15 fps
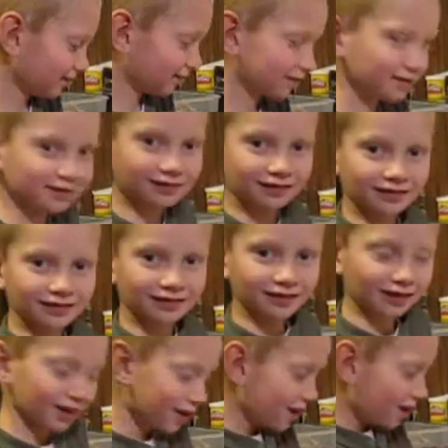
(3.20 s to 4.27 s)
Go.
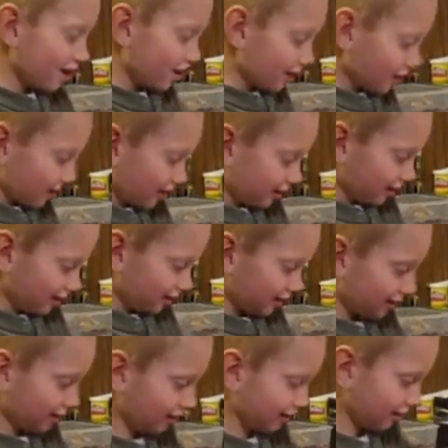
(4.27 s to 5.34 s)
Okay, tell us what you're
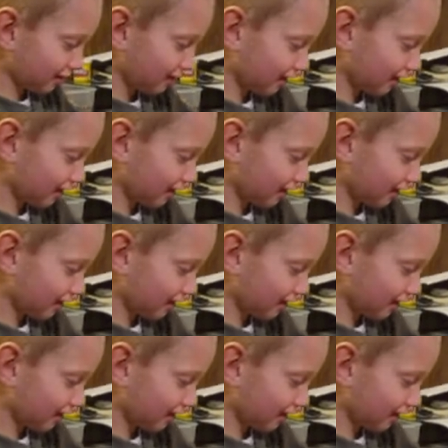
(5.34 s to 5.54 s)
doing.